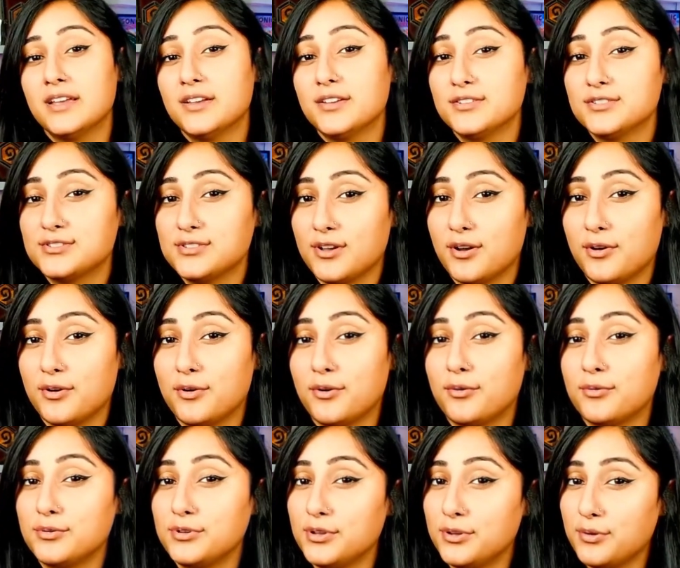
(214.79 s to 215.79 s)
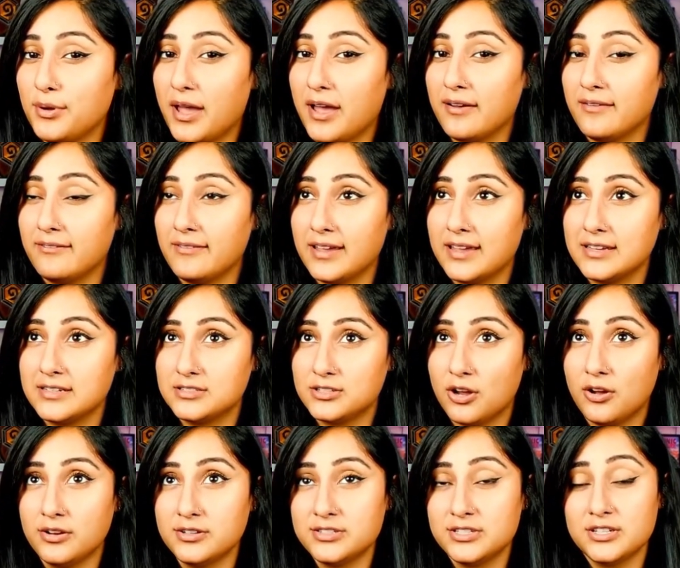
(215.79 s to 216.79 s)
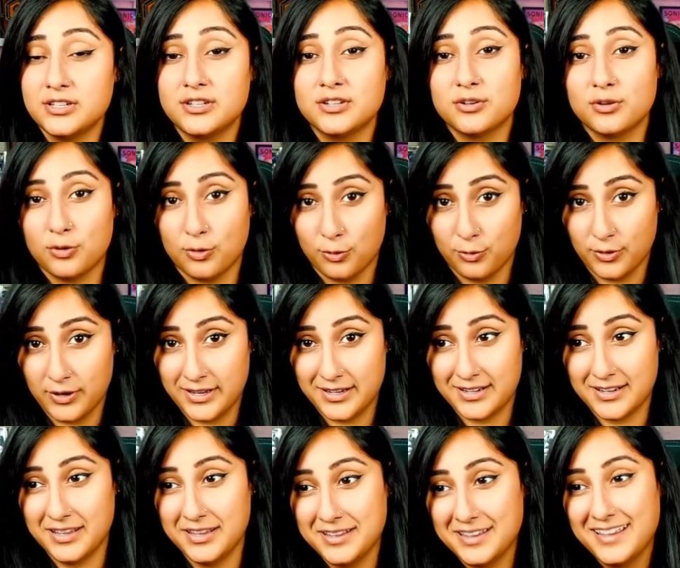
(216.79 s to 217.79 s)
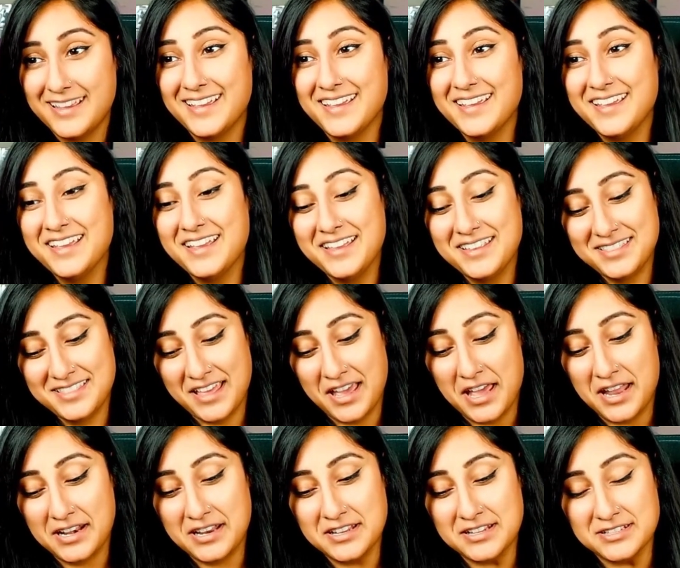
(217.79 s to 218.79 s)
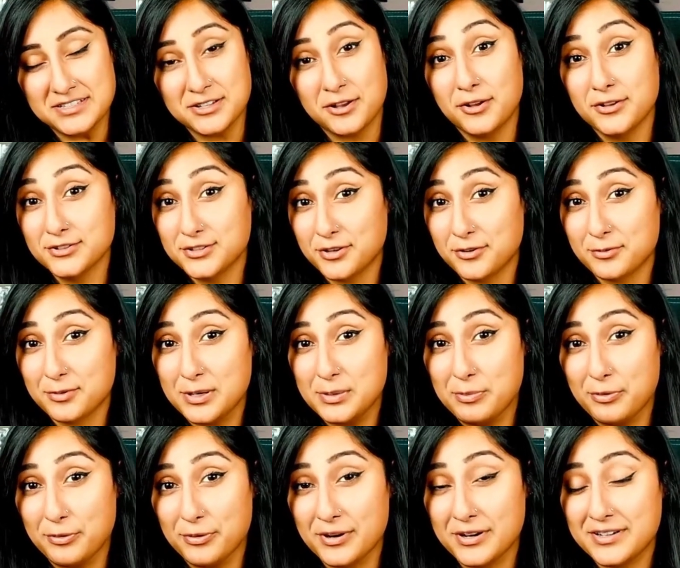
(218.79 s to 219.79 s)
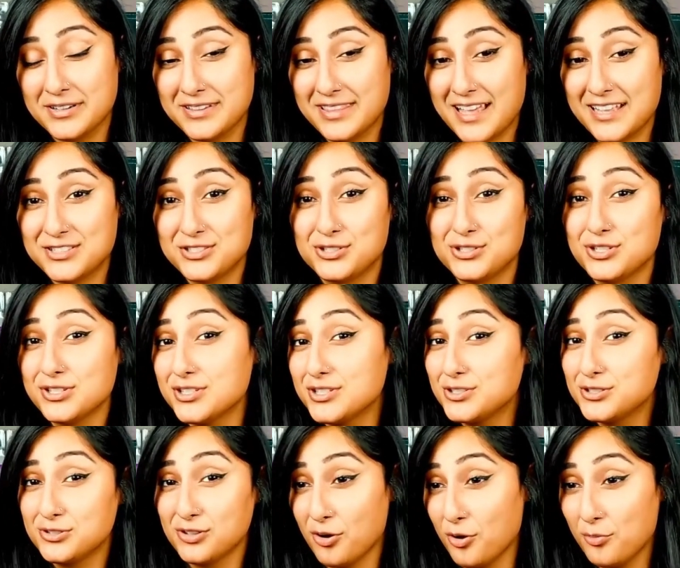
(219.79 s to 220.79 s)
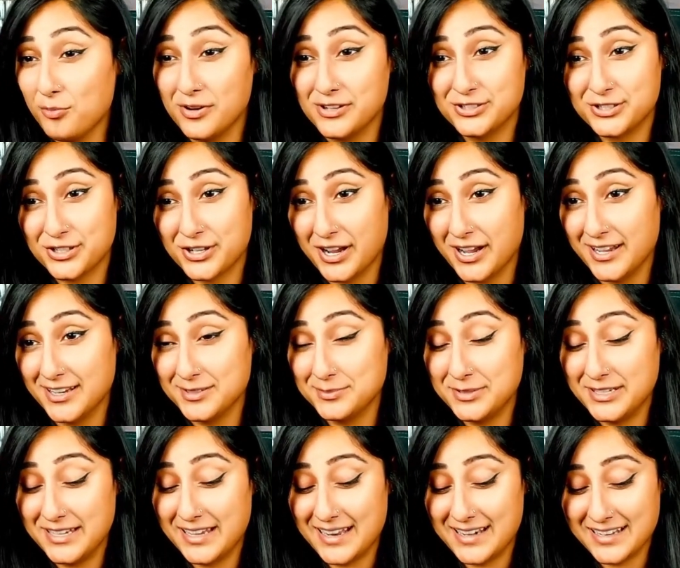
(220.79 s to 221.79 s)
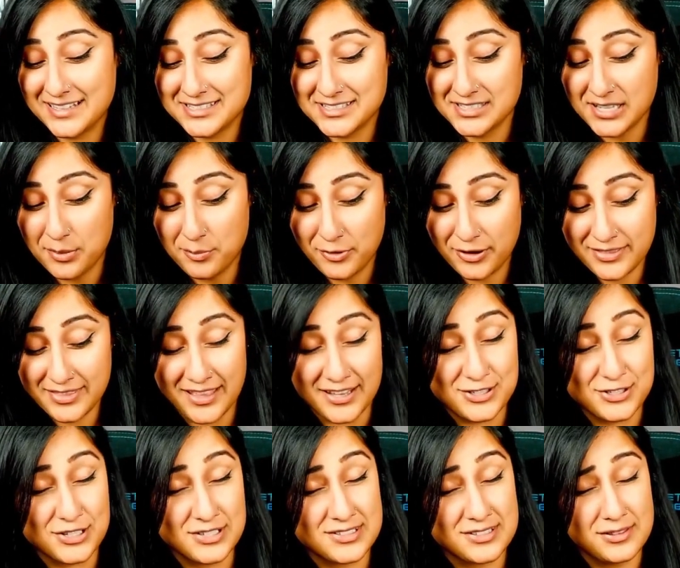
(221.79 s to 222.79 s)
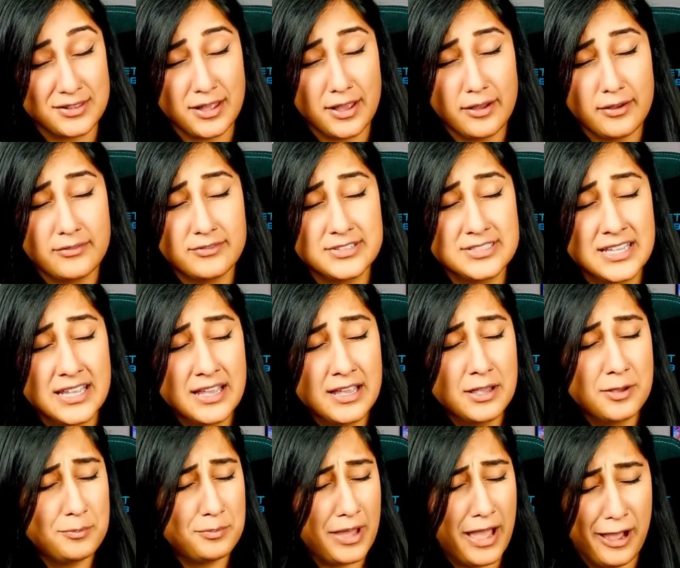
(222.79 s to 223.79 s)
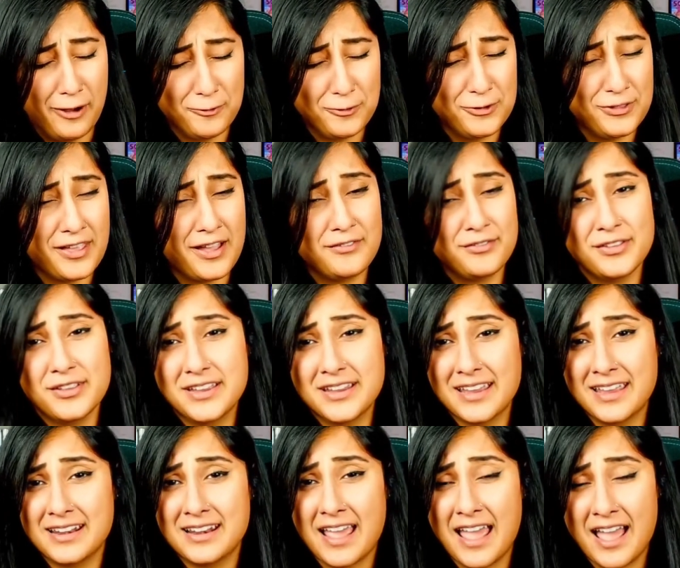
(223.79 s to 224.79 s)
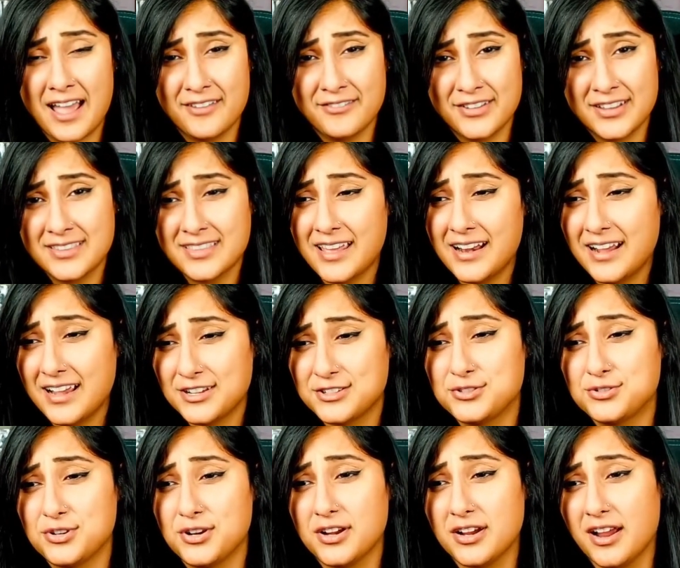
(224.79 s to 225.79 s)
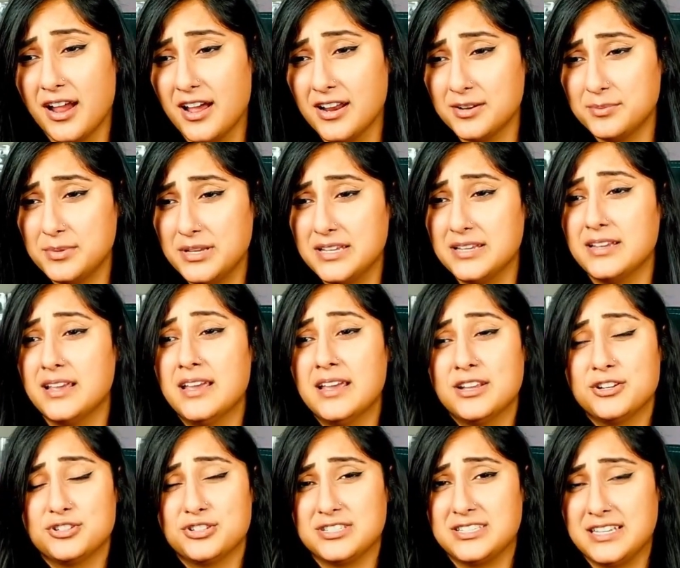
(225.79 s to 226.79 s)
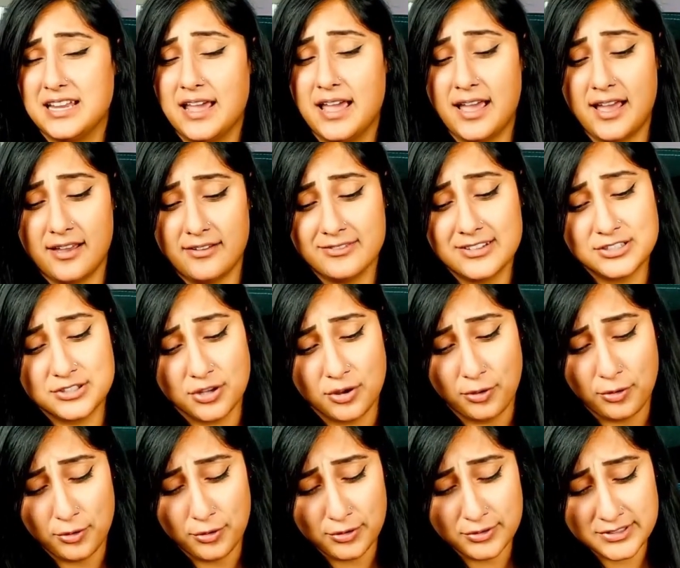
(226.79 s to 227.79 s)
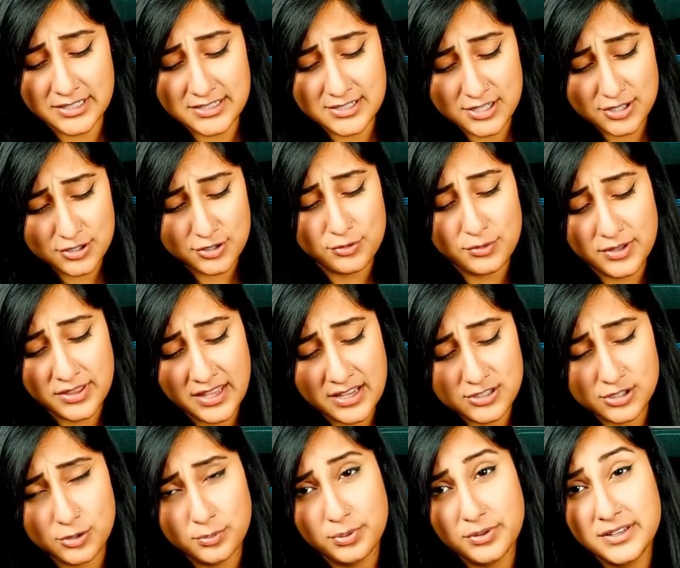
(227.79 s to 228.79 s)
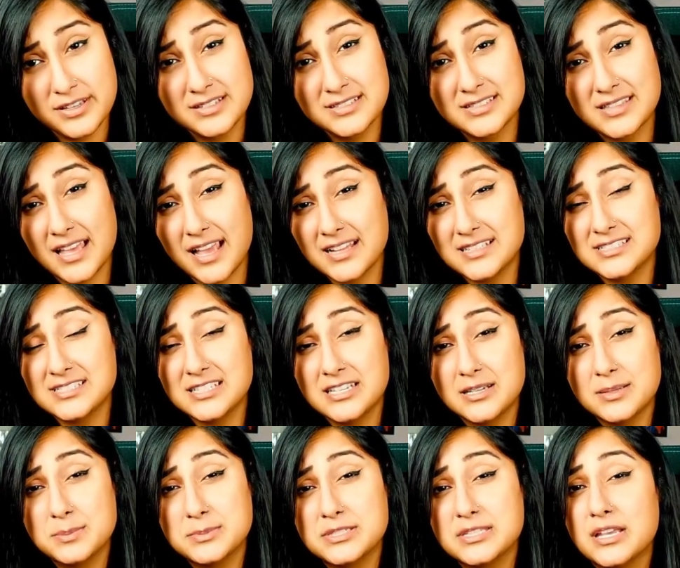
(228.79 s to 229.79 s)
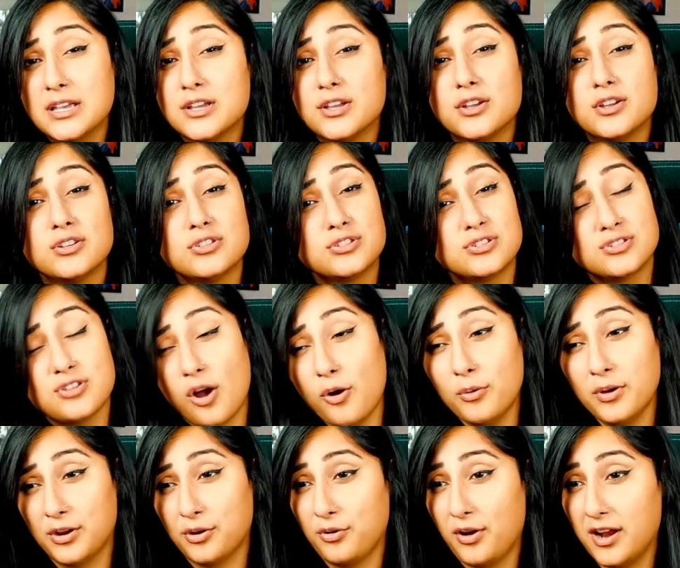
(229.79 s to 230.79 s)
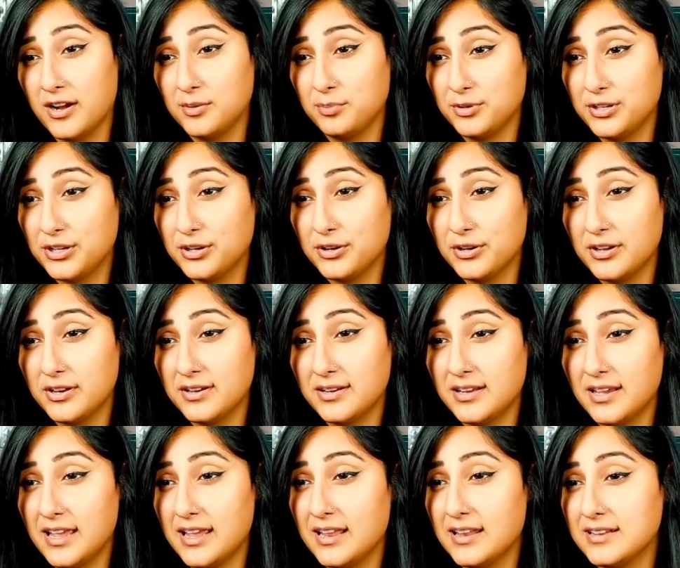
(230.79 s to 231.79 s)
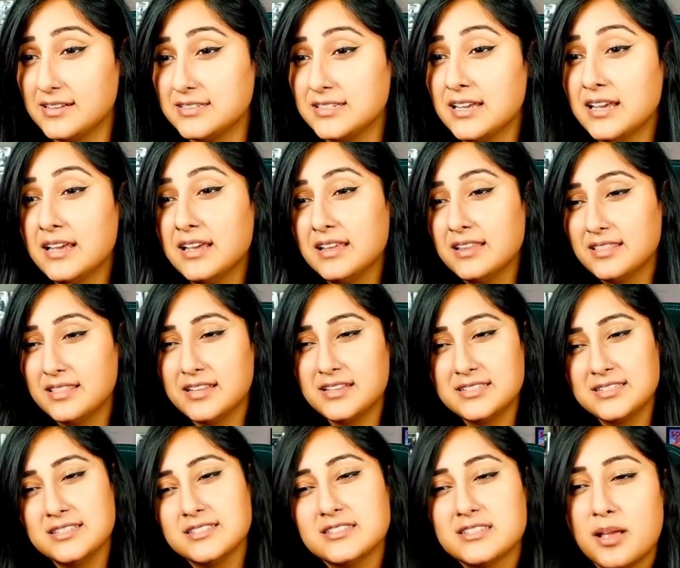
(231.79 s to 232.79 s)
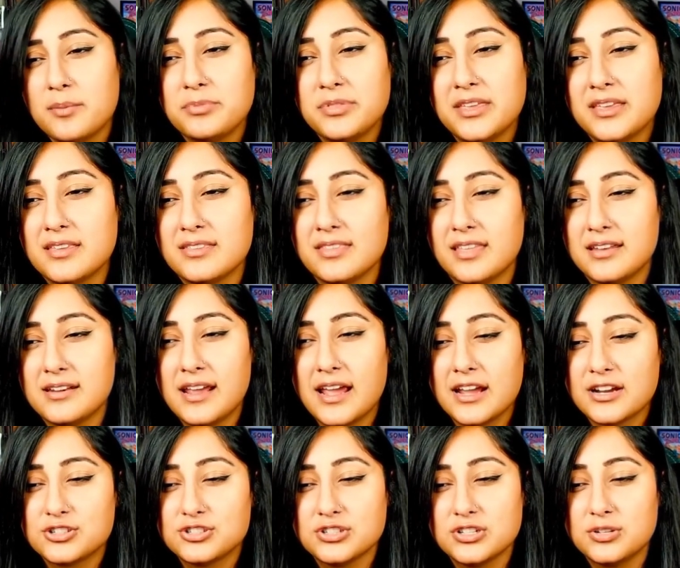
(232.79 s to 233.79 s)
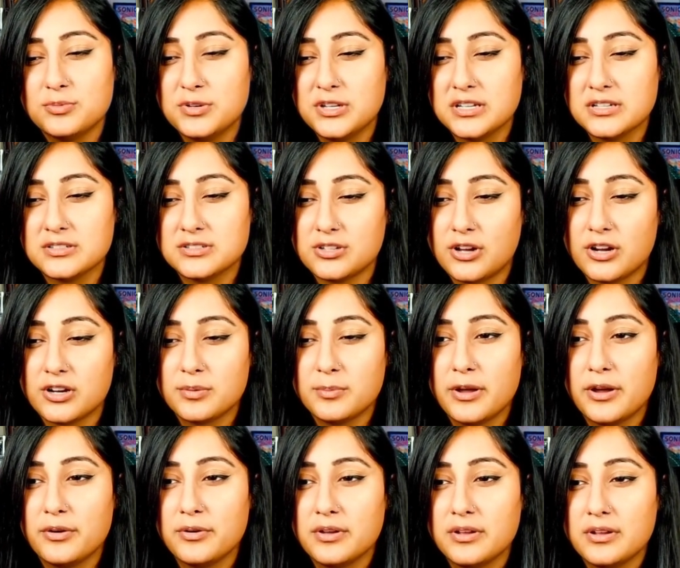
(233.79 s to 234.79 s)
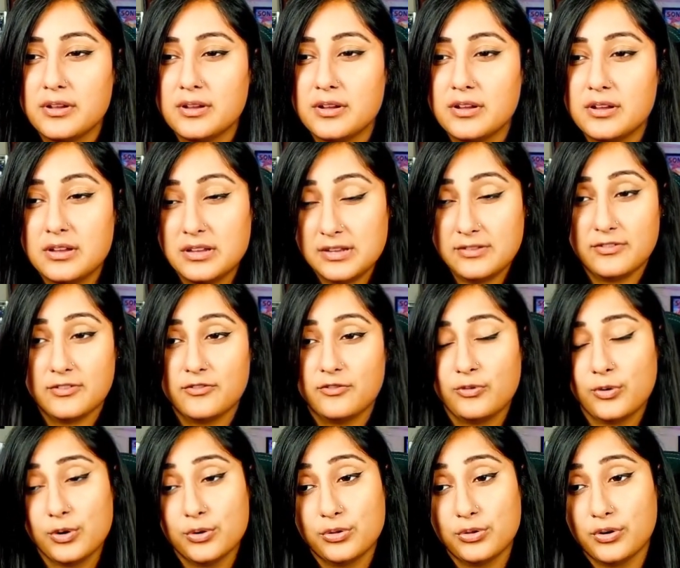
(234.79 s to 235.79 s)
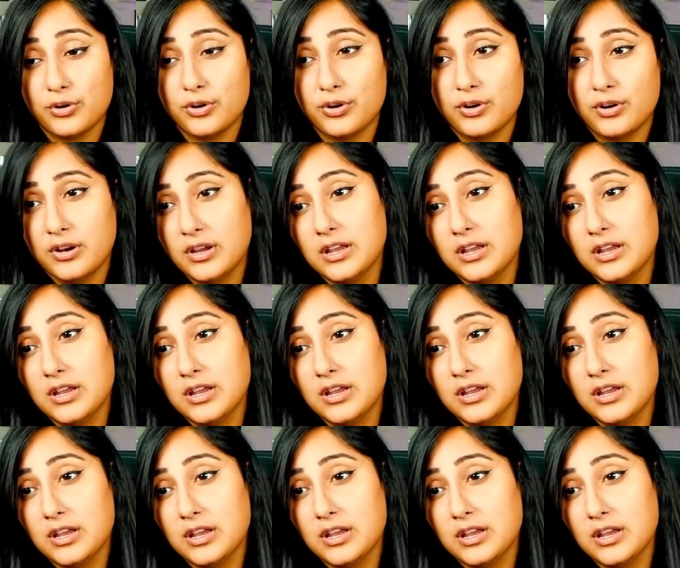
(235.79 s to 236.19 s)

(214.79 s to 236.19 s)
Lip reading: So you have a taunted coin that is also reborn. That's just so much economy. And as someone that just loves power leveling and having that extra economy just to have and to hold and to do with as you please, that seems so incredibly good. And this is something that actually we can talk about even further.